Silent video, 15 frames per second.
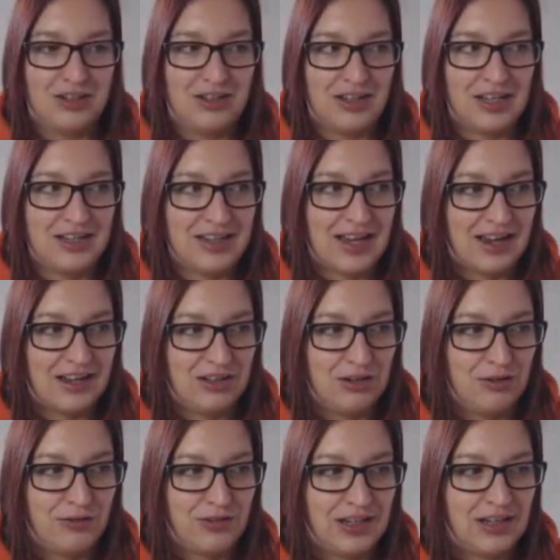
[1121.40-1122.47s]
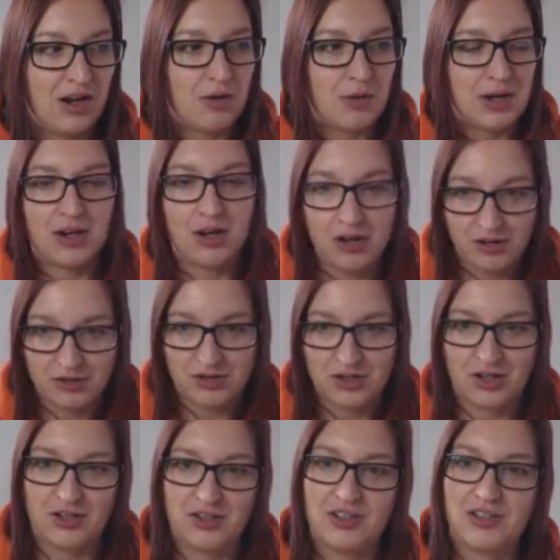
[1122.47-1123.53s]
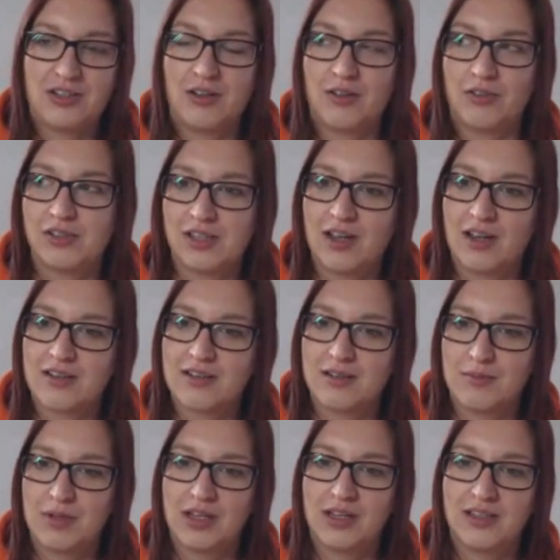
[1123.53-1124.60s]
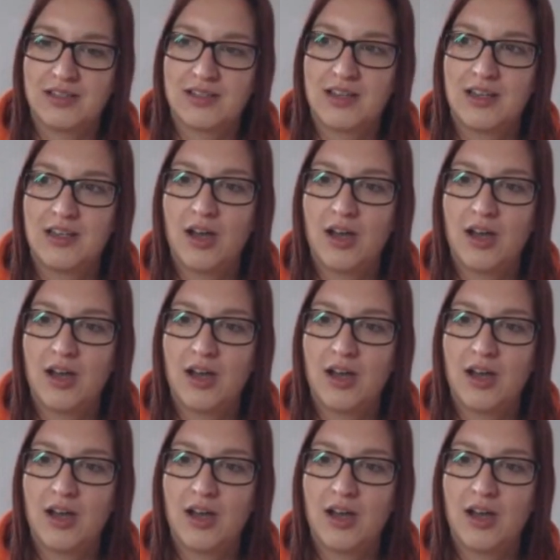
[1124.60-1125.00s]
in that you think, oh, I can't charge it to onto customers.